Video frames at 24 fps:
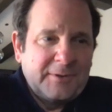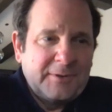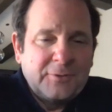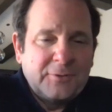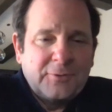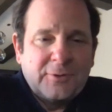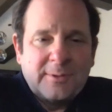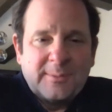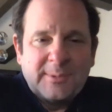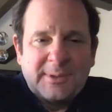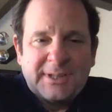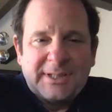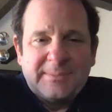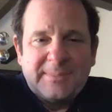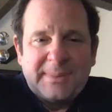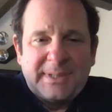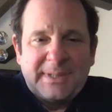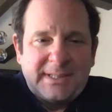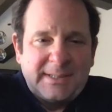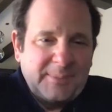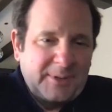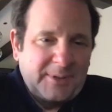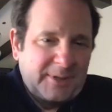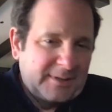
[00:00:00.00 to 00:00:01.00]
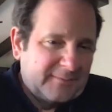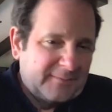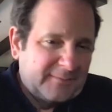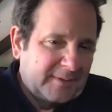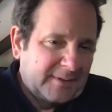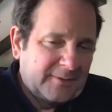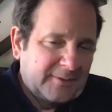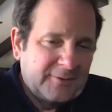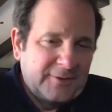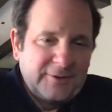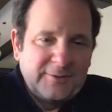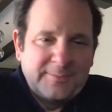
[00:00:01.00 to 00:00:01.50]
normally be part of a
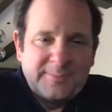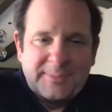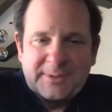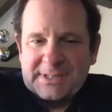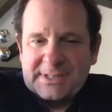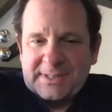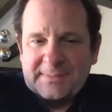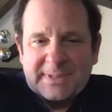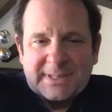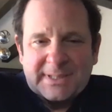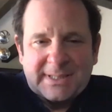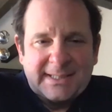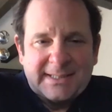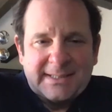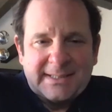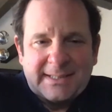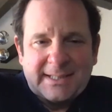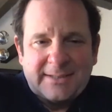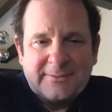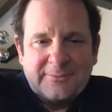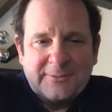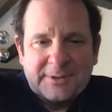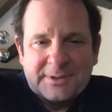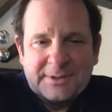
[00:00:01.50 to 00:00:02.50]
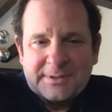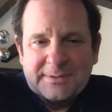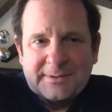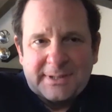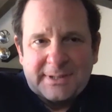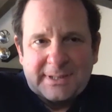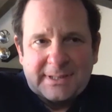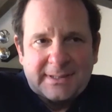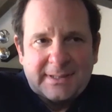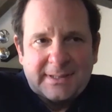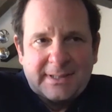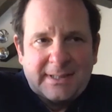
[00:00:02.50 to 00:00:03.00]
group or something like that. We're
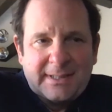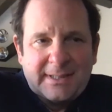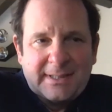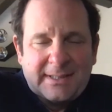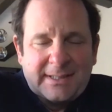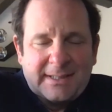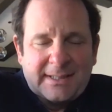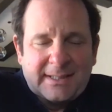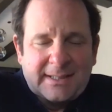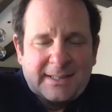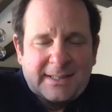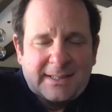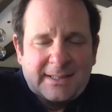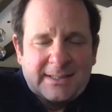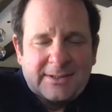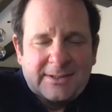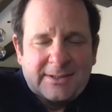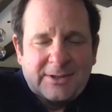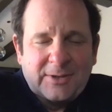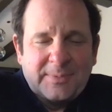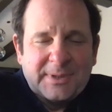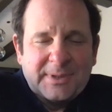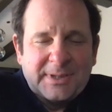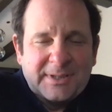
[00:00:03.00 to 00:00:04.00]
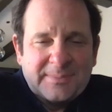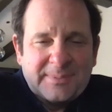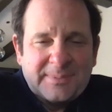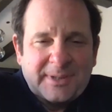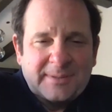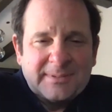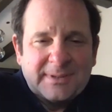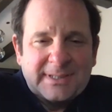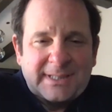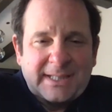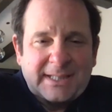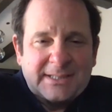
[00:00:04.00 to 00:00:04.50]
doing open to the
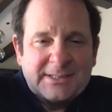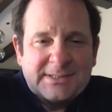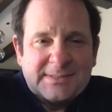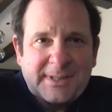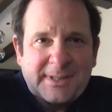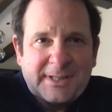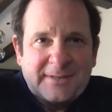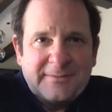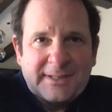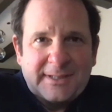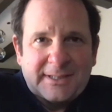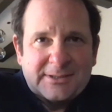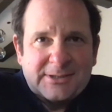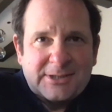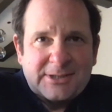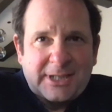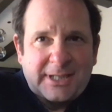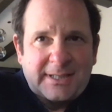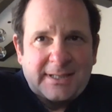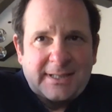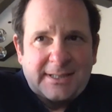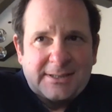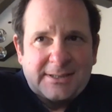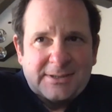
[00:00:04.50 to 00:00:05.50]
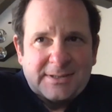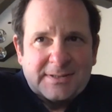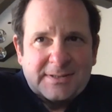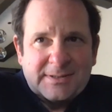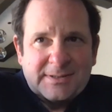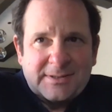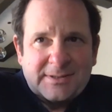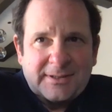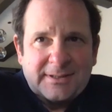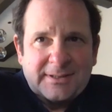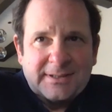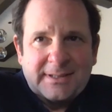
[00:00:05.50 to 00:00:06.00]
public. Yeah. As a matter of fact, Jay and I just
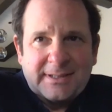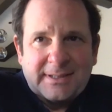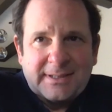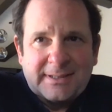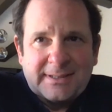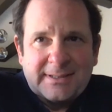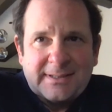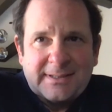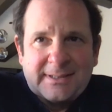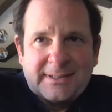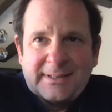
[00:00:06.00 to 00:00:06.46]
started a